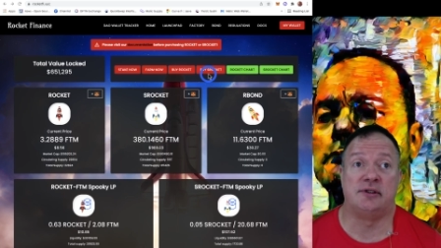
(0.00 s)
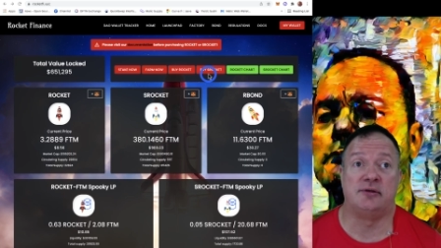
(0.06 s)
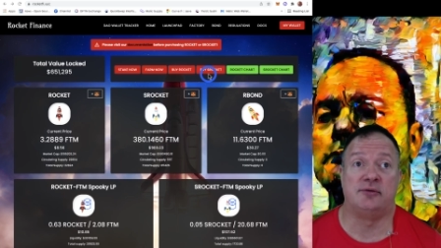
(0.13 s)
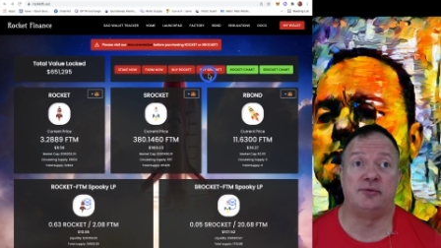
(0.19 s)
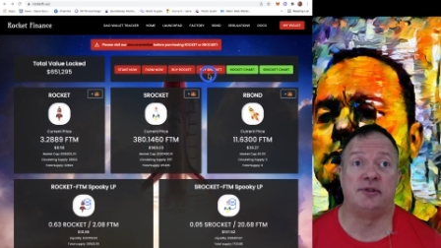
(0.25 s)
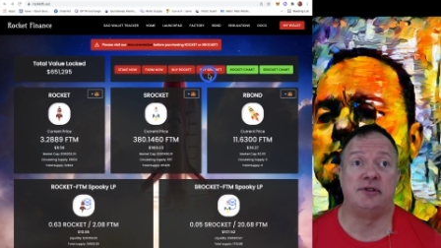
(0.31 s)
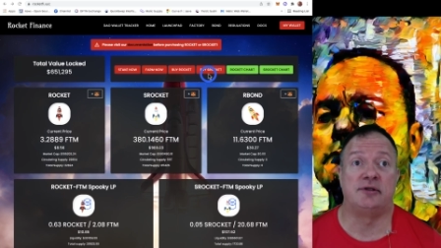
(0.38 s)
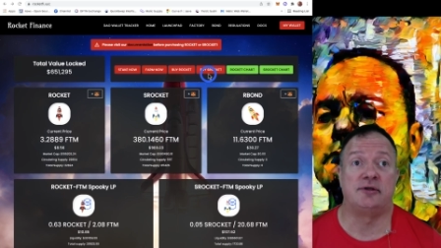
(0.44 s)

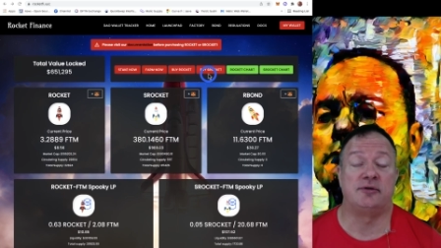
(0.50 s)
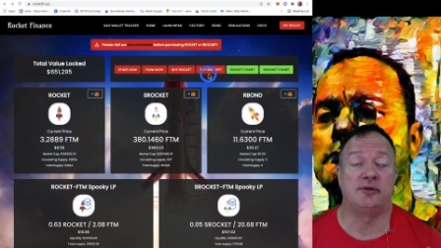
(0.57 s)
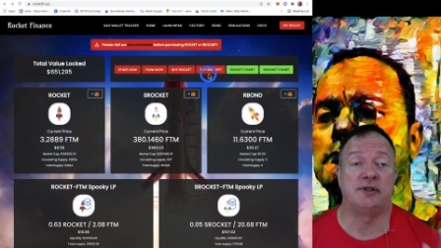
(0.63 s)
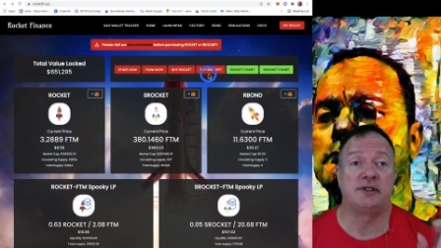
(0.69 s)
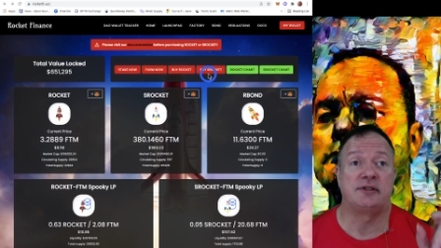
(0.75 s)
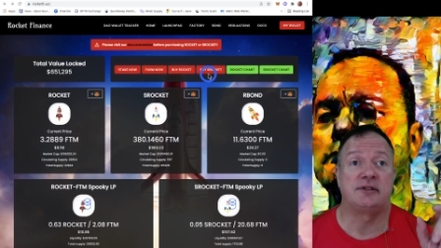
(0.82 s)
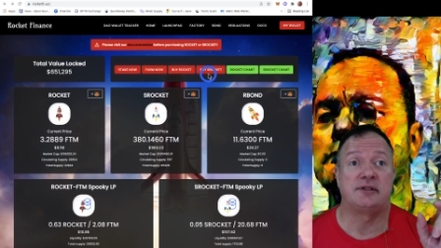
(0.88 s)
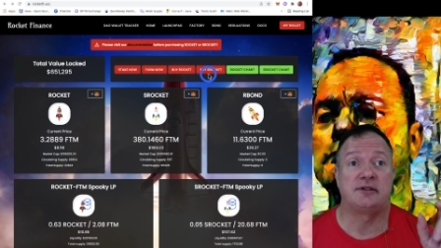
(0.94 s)
with the
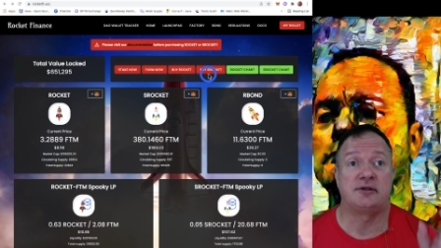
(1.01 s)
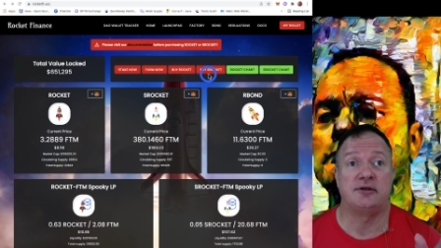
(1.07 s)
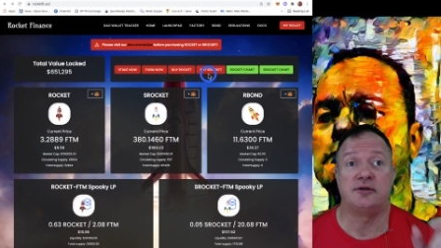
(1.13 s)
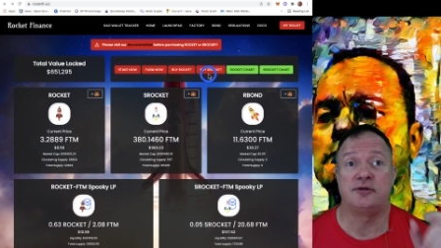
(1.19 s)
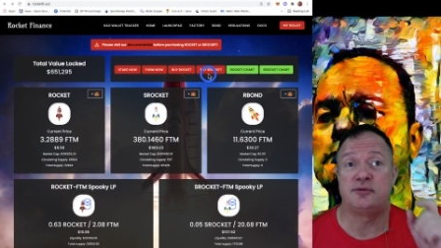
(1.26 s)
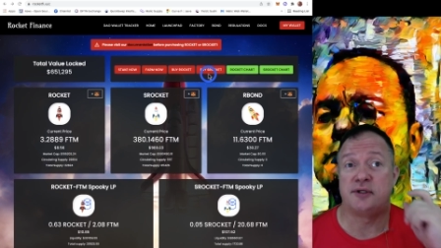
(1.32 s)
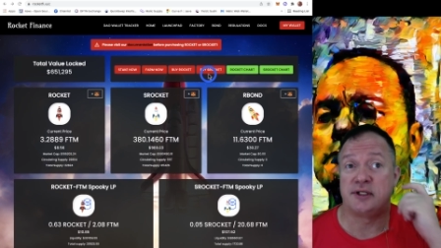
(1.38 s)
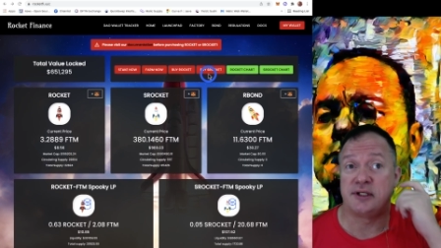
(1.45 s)
correct
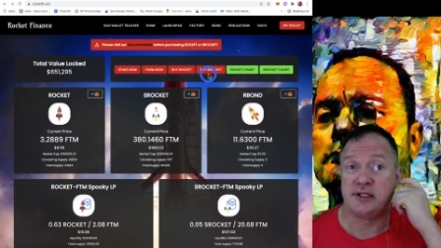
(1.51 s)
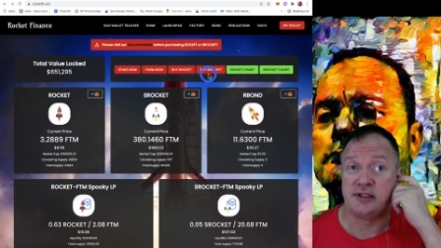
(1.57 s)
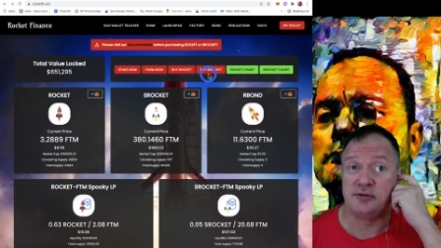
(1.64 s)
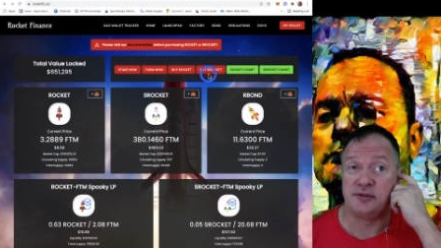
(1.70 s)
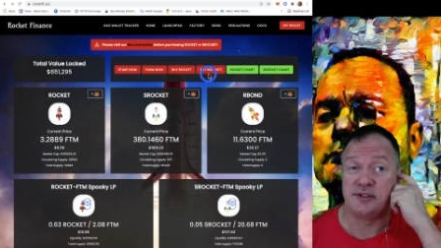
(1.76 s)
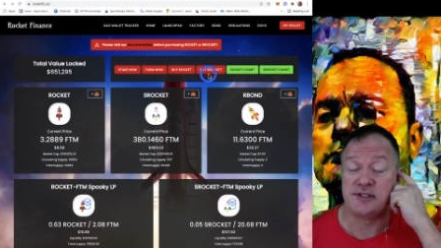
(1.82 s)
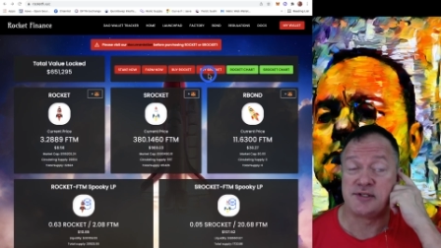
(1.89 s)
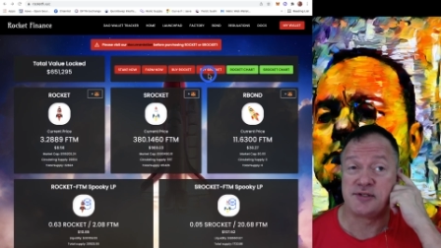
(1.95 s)
contract
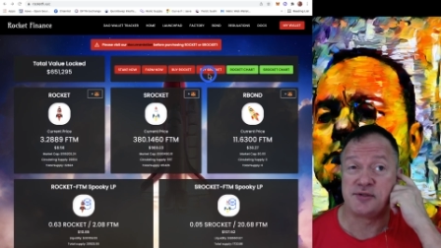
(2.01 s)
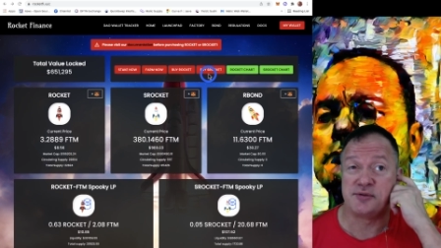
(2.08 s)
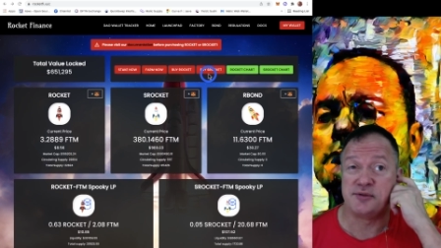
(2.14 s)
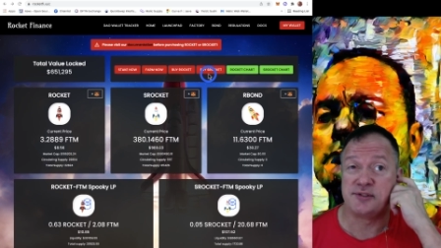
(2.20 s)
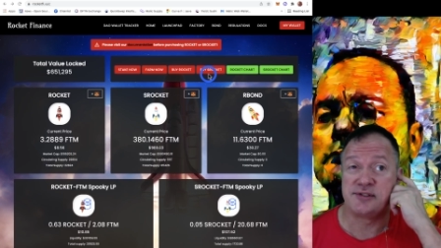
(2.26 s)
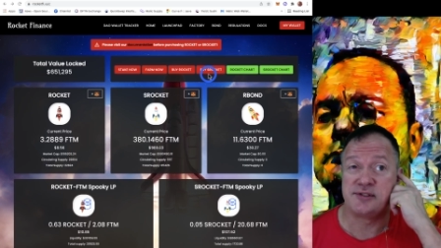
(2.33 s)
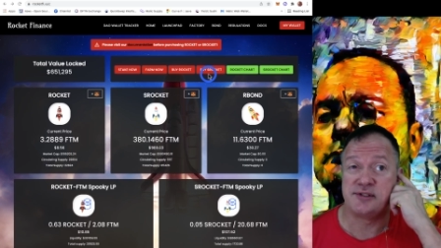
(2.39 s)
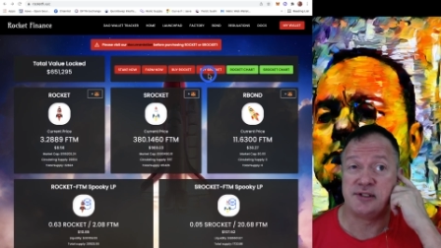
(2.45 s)
address, so
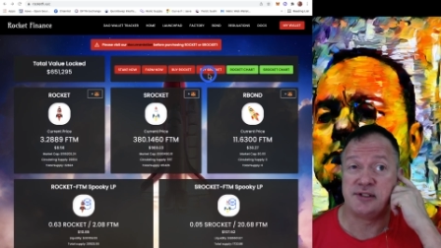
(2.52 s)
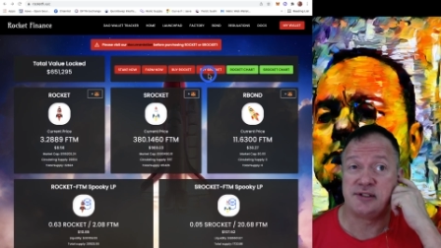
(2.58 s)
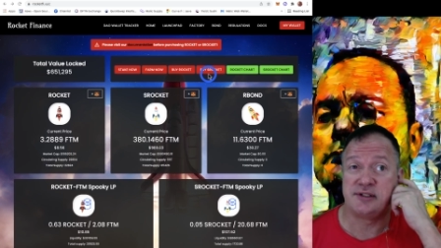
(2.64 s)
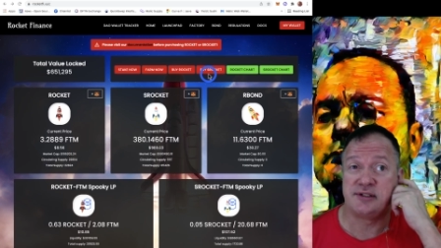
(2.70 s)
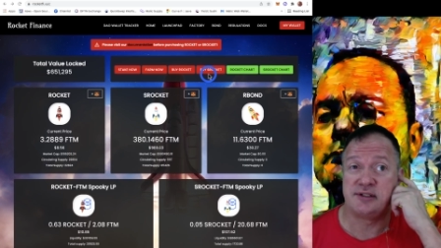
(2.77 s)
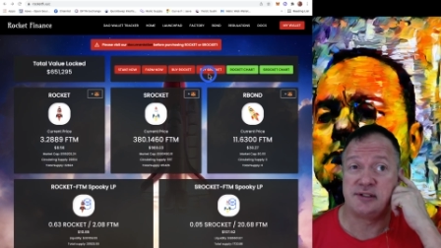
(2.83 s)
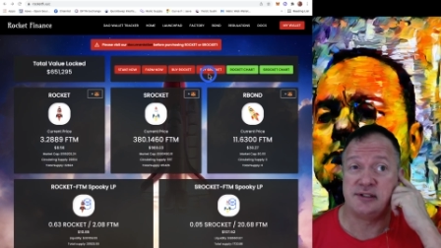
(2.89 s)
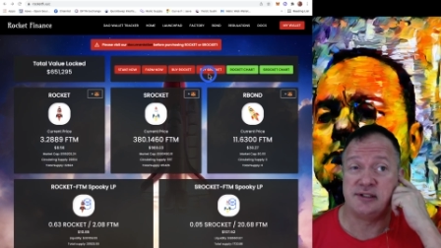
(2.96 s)
it's not
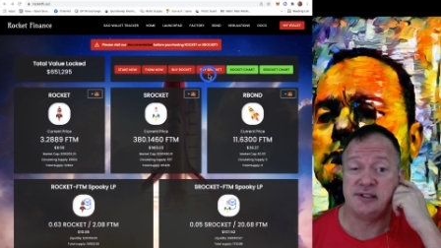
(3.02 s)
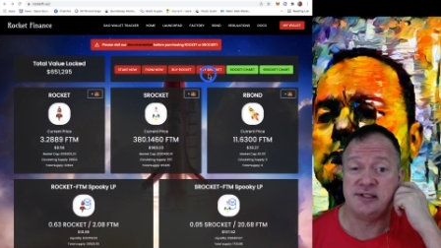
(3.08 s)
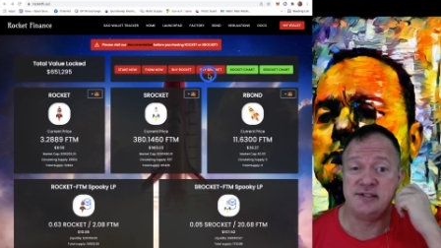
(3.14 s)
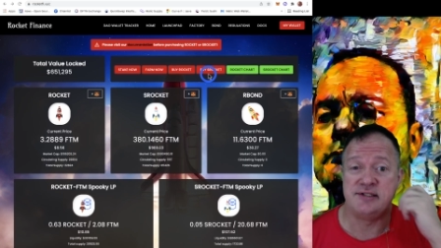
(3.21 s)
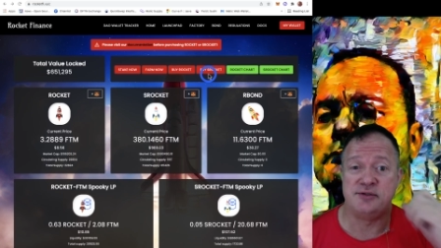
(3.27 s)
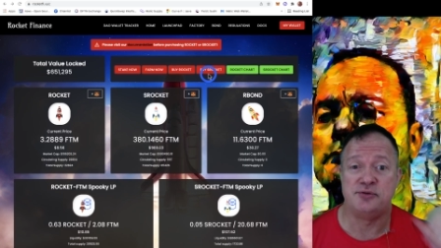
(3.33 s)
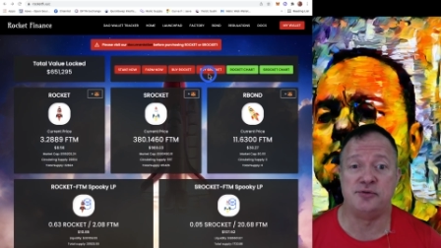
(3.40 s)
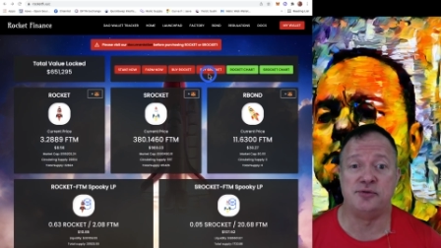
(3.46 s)

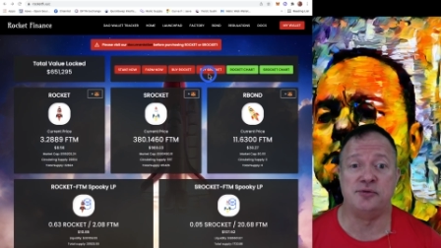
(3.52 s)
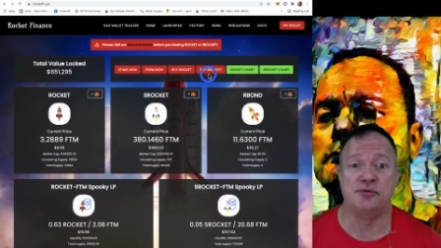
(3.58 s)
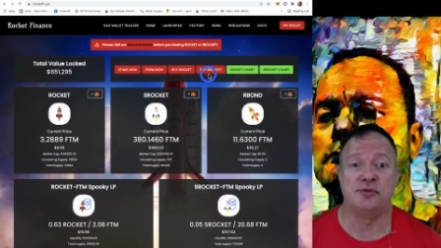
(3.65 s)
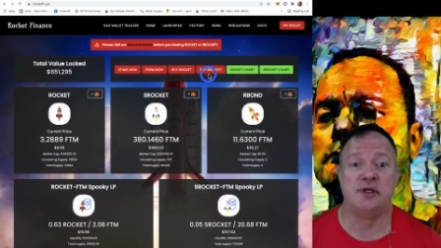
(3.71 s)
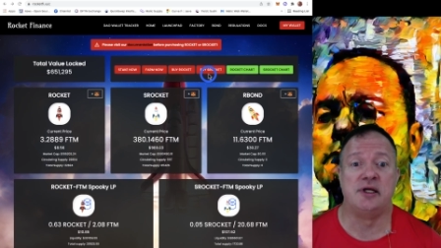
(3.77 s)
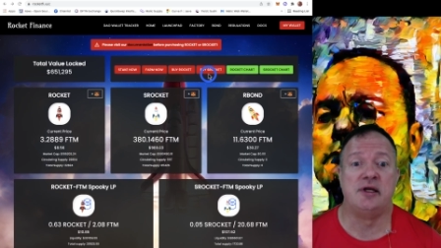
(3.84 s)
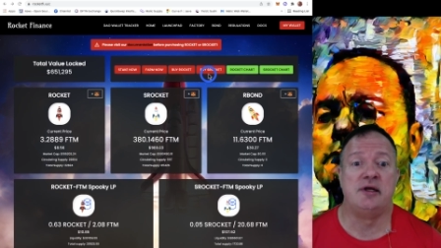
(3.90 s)
easy to do.